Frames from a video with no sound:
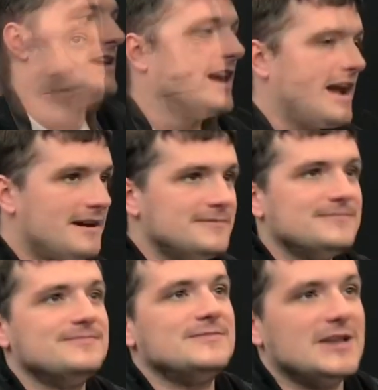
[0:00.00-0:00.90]
Yeah.
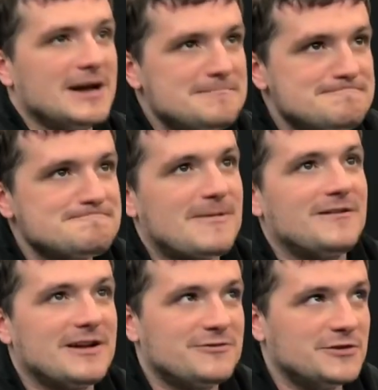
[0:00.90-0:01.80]
Yeah i
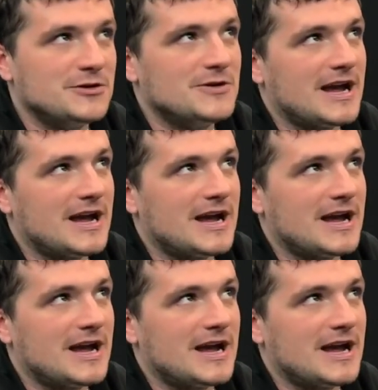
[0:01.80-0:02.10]
had a few.